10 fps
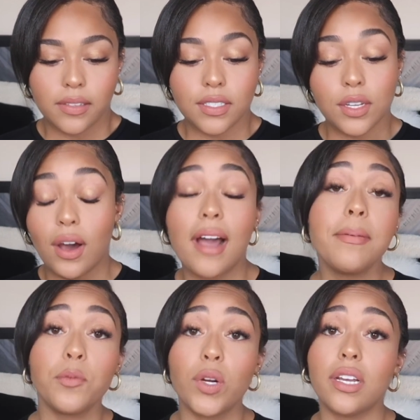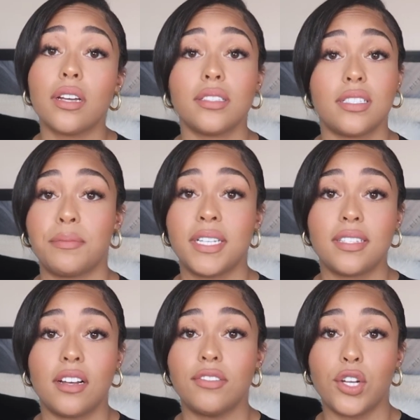So I've been working on this
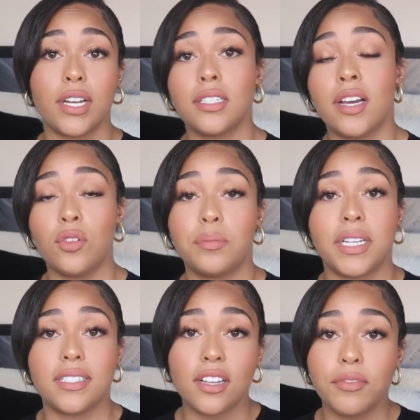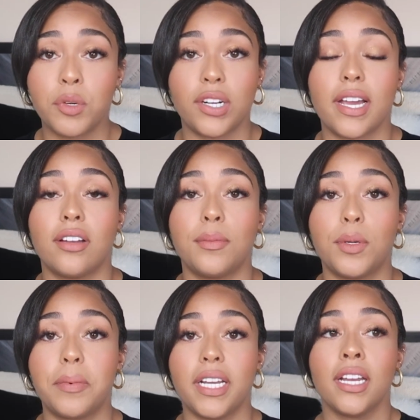myself, trying to hold myself more
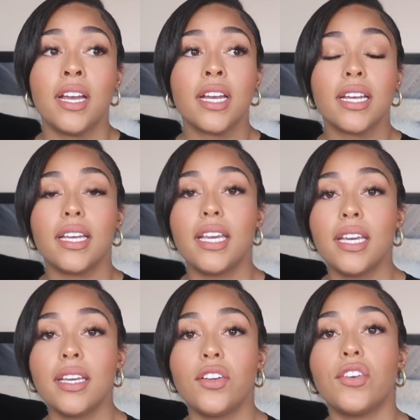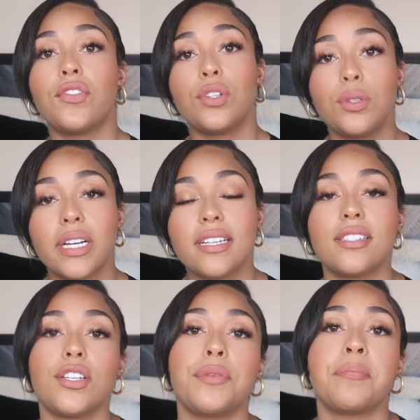accountable, but eat your food
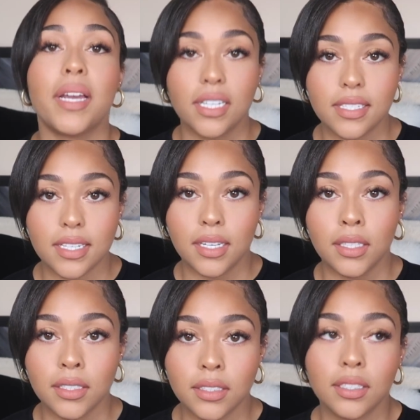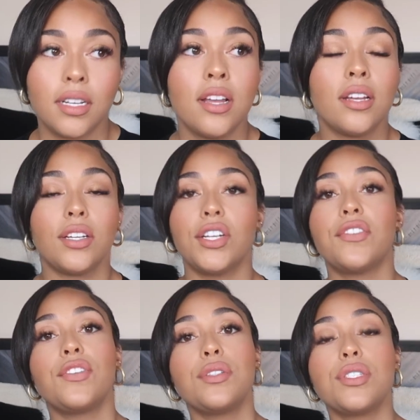as your medicine.
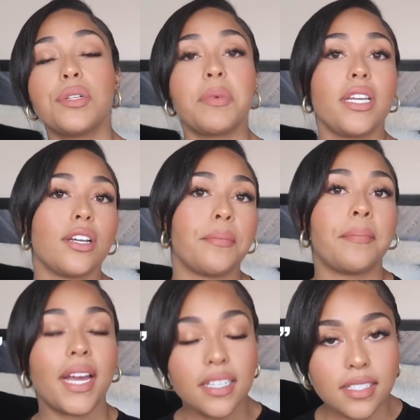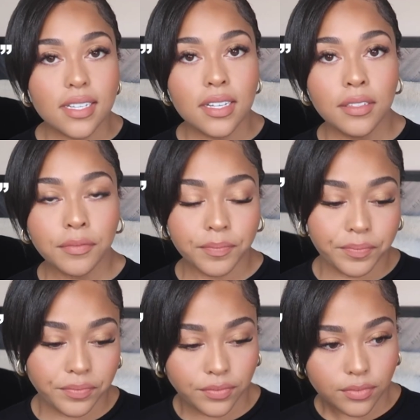Your food should be your medicine,
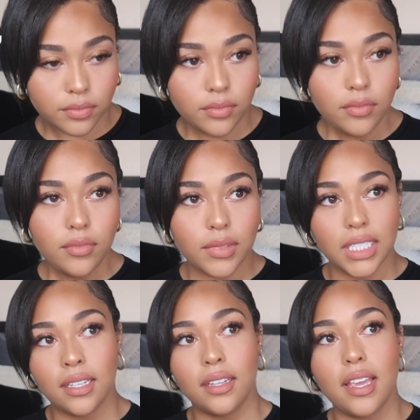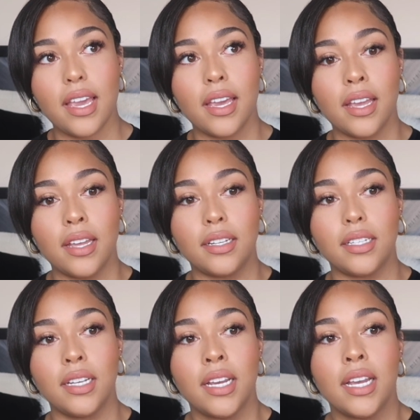
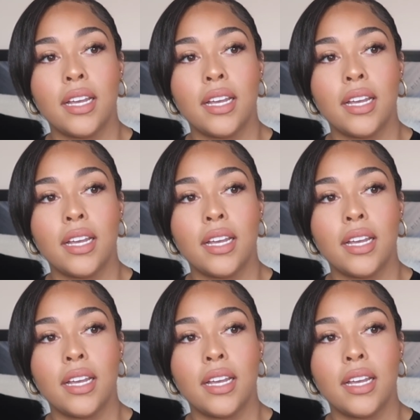and